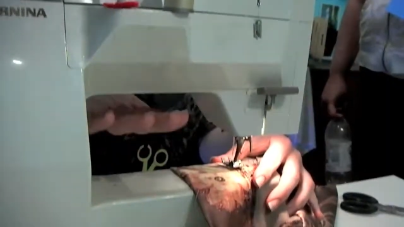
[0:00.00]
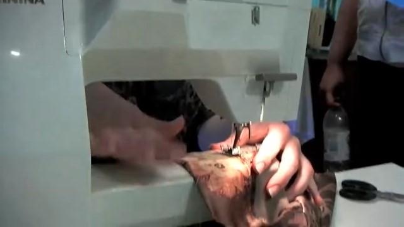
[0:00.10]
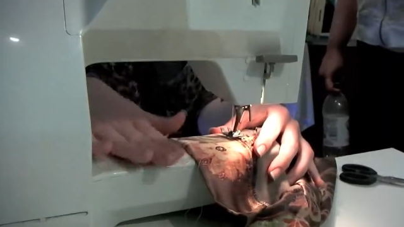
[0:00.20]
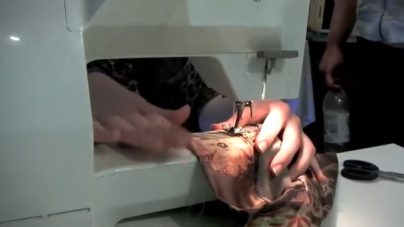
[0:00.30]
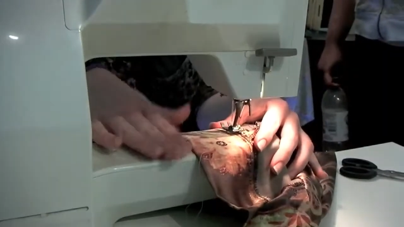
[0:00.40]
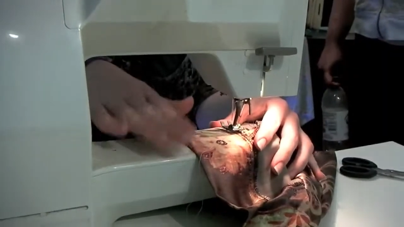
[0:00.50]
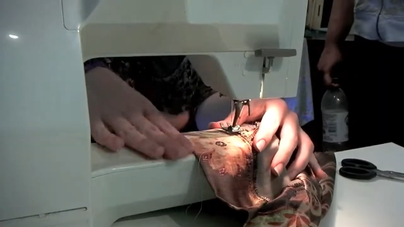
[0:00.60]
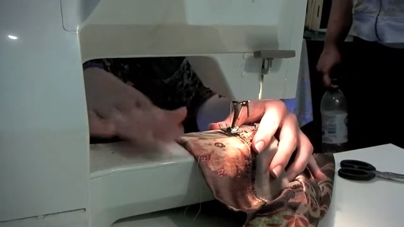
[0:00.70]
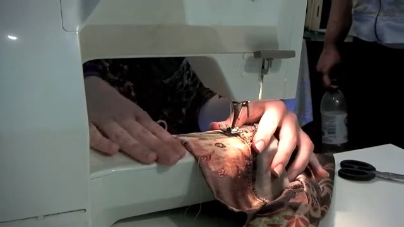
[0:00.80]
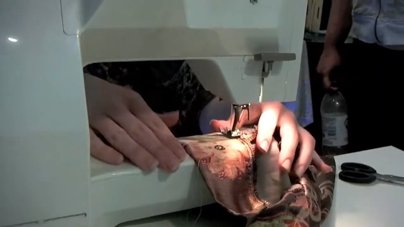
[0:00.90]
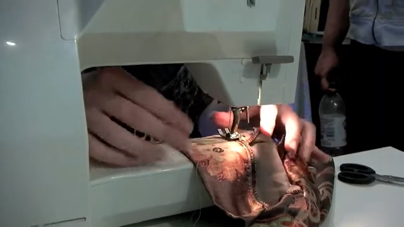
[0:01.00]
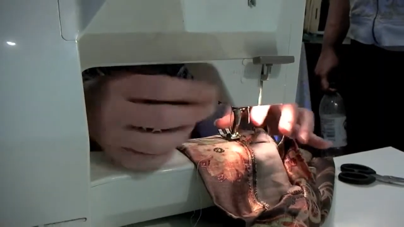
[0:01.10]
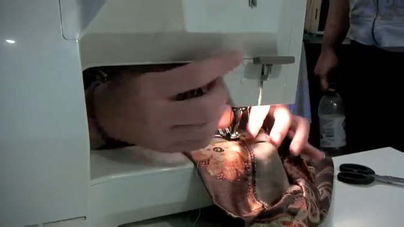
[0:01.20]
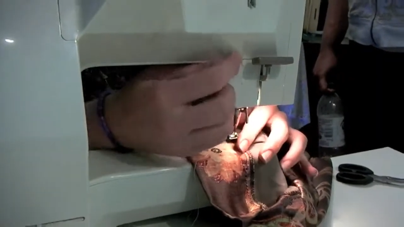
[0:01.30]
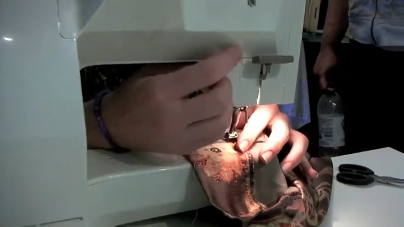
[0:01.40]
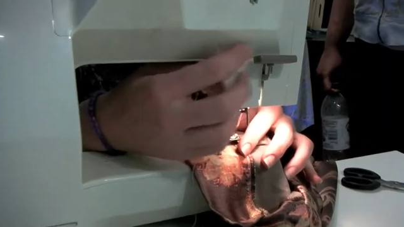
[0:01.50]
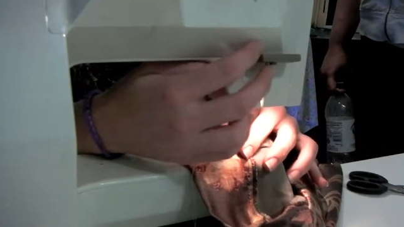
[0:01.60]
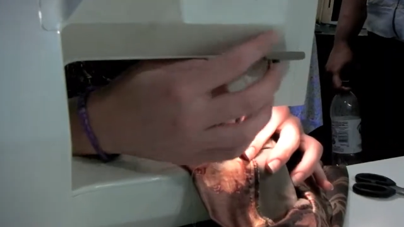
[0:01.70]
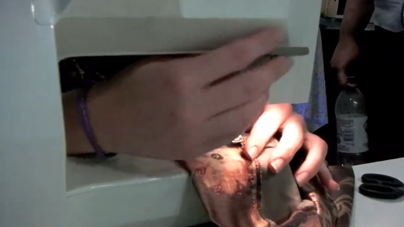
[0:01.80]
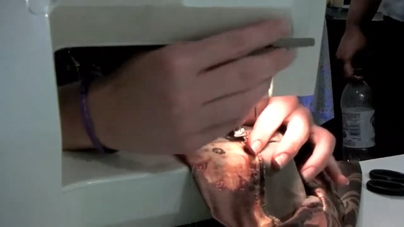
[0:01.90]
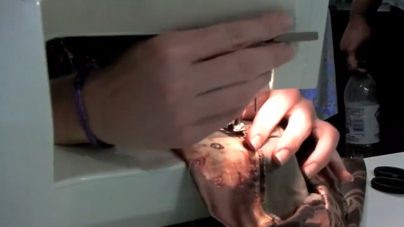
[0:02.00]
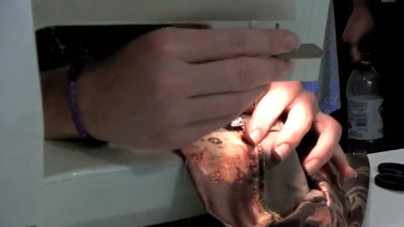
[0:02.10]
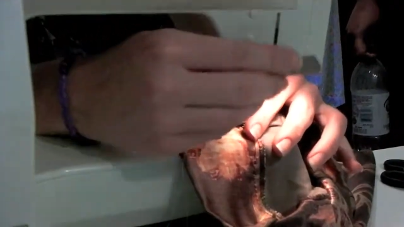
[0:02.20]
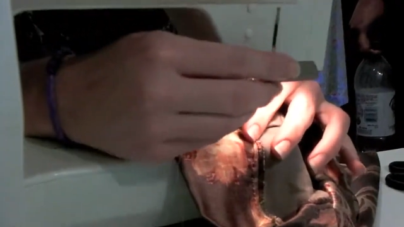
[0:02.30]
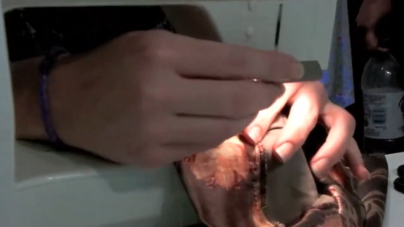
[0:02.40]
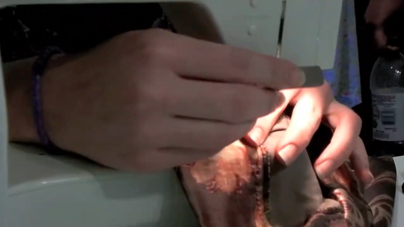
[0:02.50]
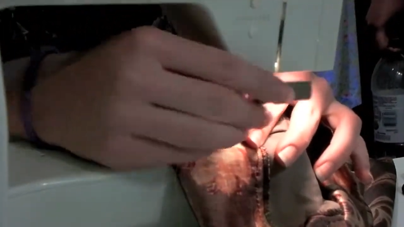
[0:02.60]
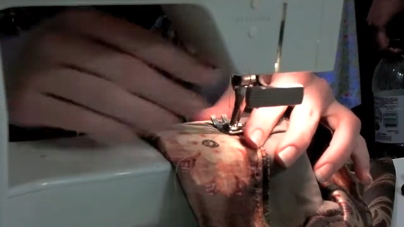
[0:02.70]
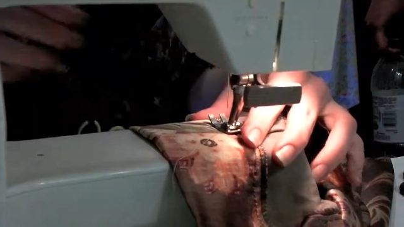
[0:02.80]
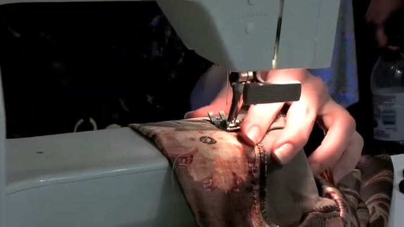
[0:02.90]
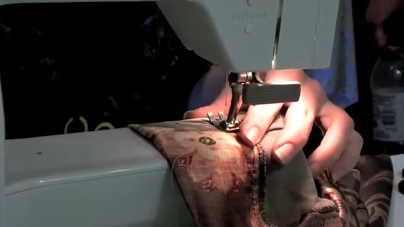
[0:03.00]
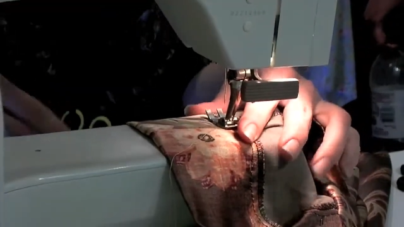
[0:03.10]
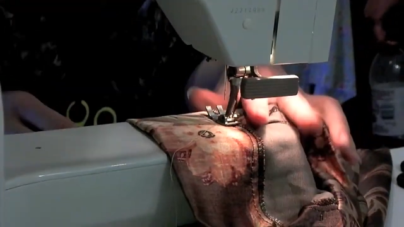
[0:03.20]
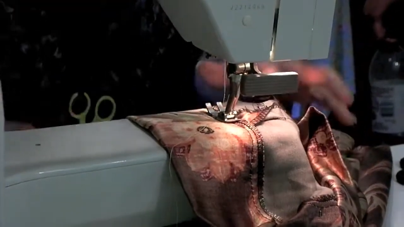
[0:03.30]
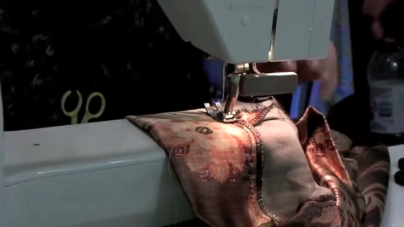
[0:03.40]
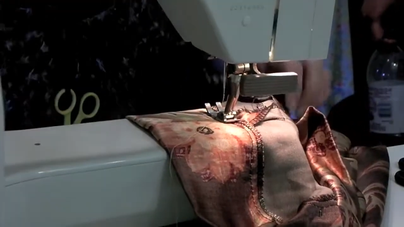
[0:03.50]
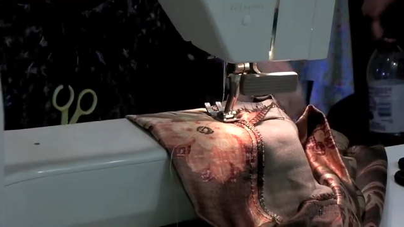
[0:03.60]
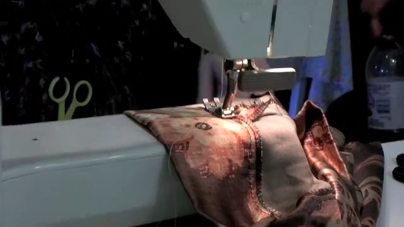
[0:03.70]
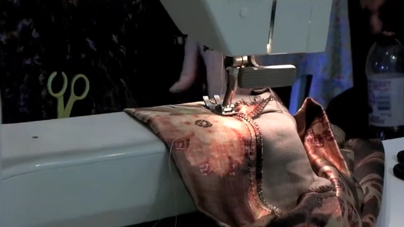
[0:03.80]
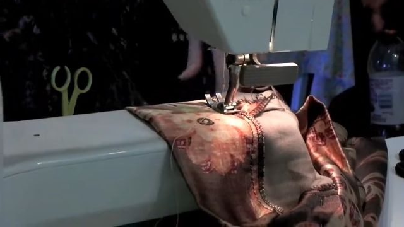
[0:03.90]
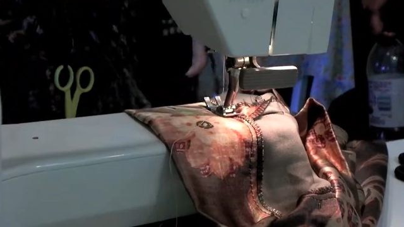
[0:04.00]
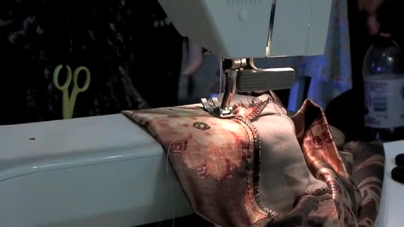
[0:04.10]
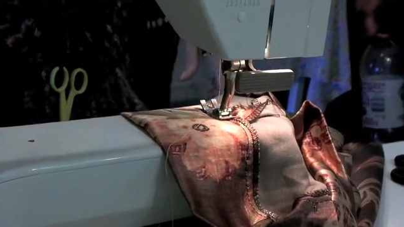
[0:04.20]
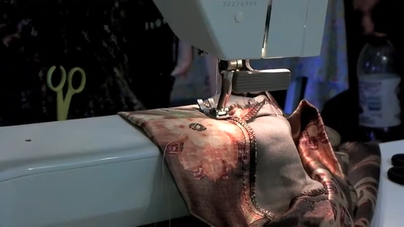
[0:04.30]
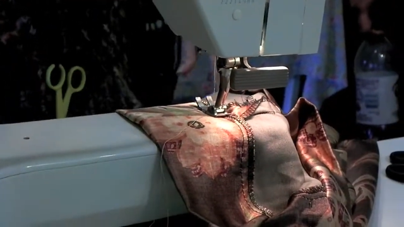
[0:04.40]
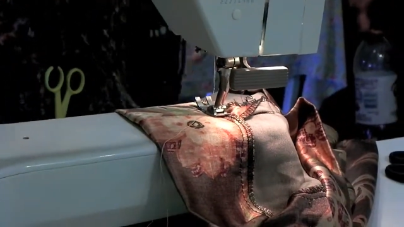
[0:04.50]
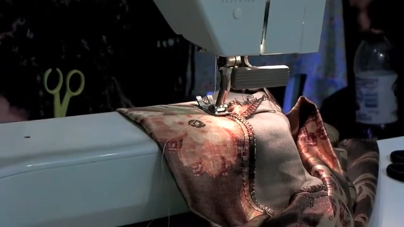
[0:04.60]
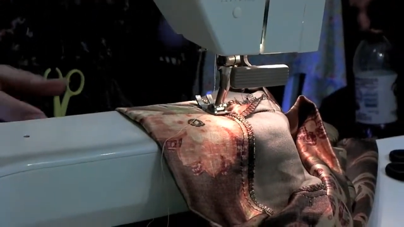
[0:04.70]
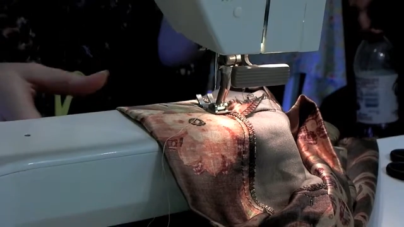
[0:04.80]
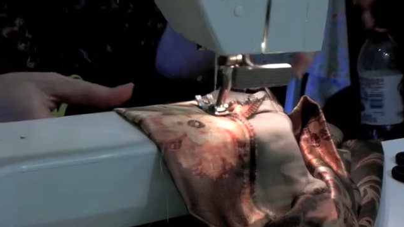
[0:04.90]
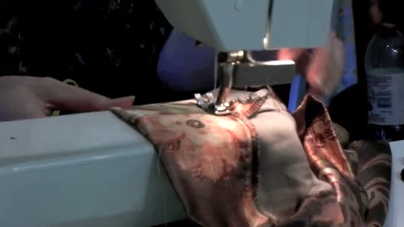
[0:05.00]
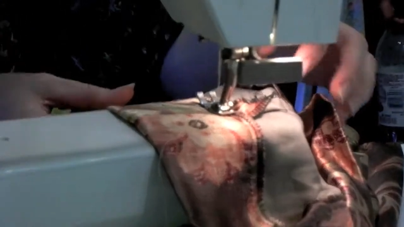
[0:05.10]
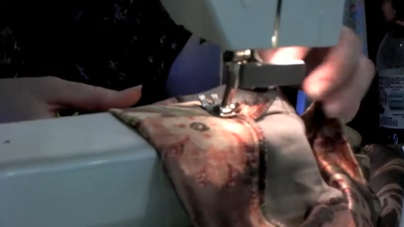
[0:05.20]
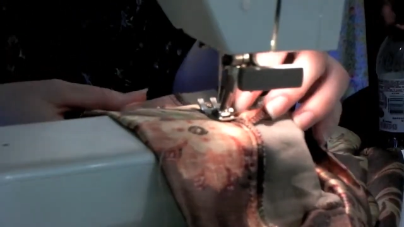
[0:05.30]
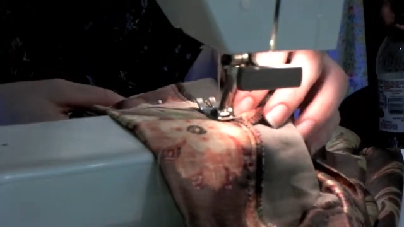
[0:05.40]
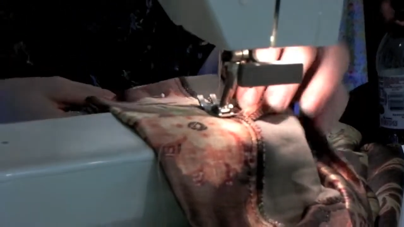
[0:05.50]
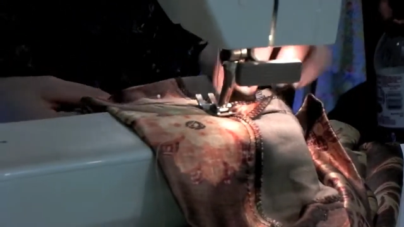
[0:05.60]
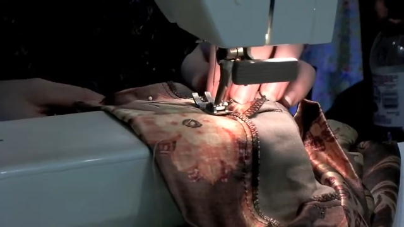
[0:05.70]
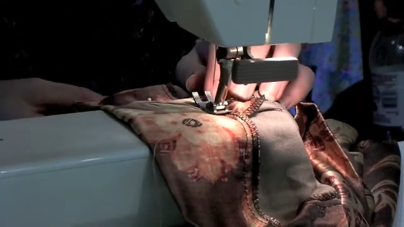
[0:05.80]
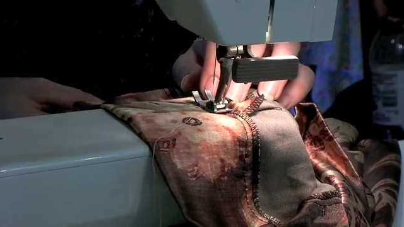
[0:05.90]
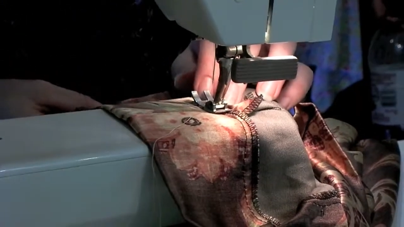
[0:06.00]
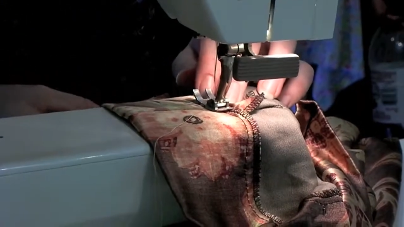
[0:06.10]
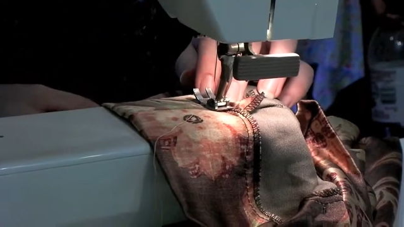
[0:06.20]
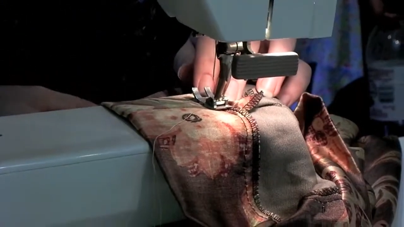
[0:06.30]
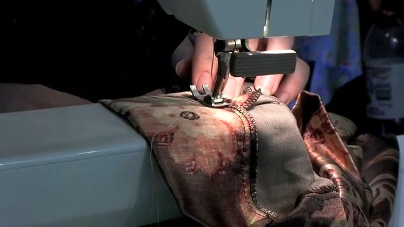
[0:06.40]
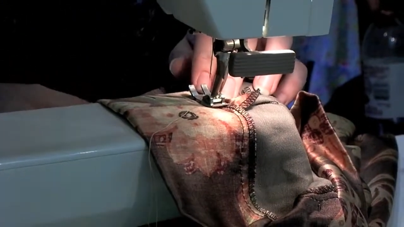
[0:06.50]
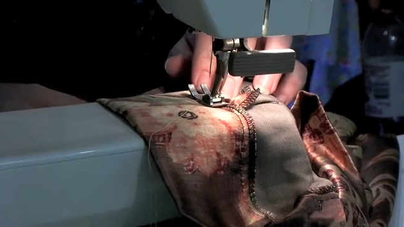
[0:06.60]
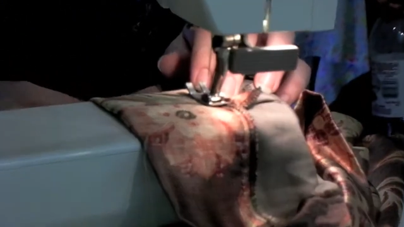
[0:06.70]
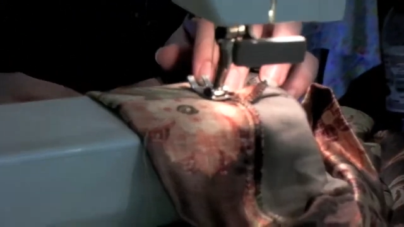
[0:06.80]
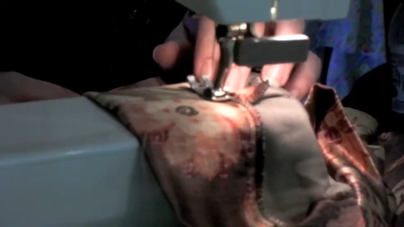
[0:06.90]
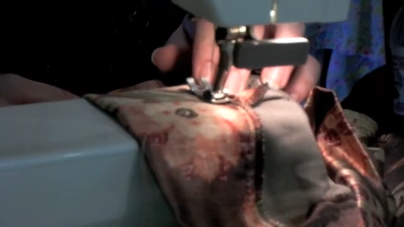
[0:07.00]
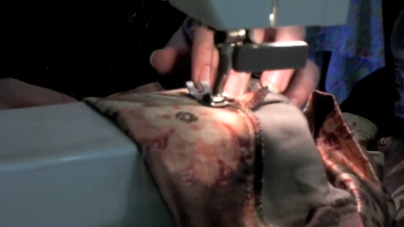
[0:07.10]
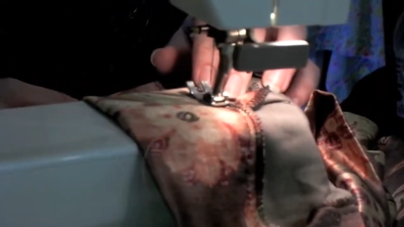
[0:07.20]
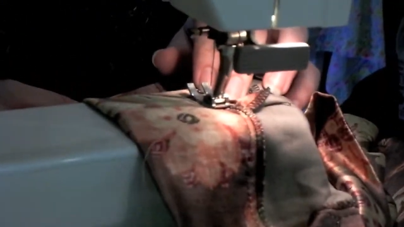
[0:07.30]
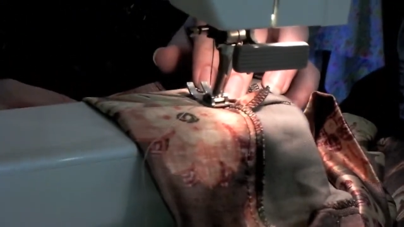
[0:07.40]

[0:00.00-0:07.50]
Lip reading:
[unreadable: no face in view]